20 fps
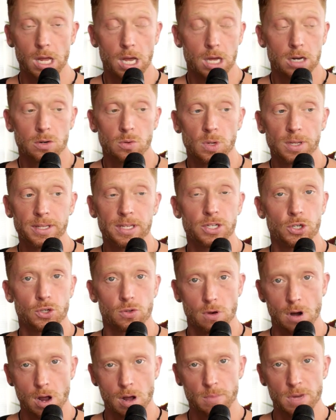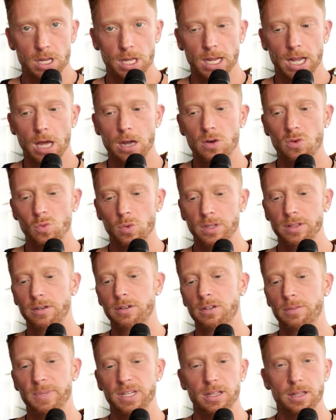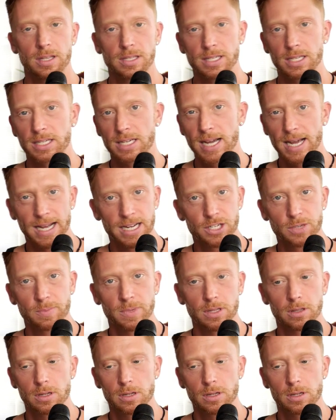I don't want this drama. Like, I don't want there to be this attachment.